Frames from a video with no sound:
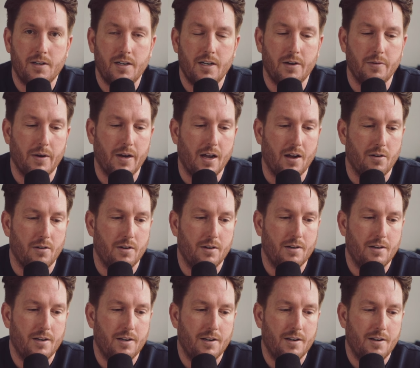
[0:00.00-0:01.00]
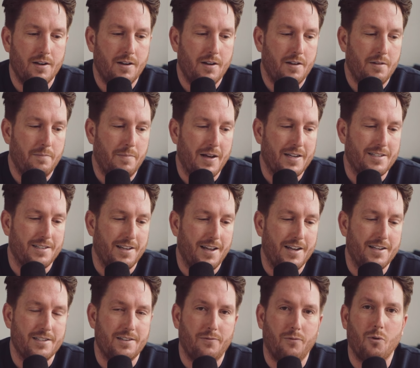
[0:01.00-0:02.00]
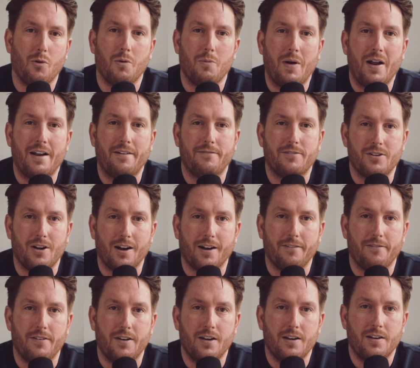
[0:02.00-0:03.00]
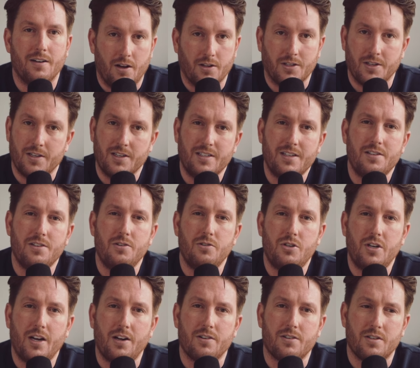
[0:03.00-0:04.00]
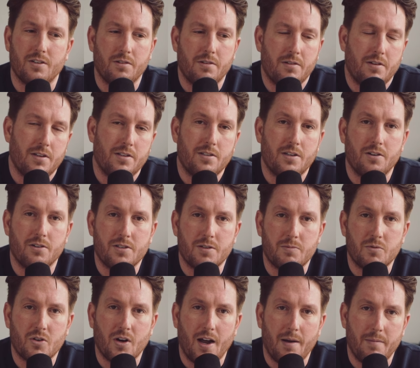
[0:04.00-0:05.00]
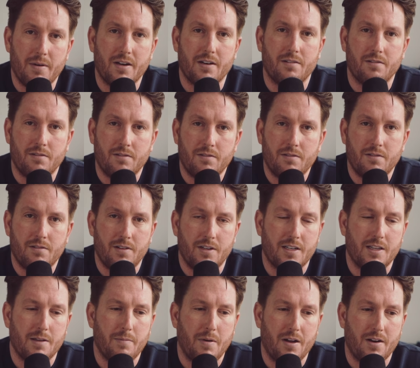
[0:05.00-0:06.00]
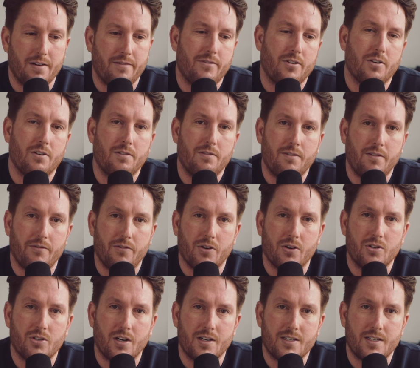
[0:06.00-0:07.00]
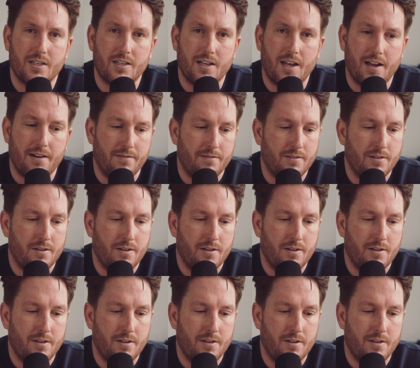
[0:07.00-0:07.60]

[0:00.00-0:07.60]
Here we go. Best lens for wedding photography. Also, this is a new channel, so consider subscribing and click the button if you're interested in that.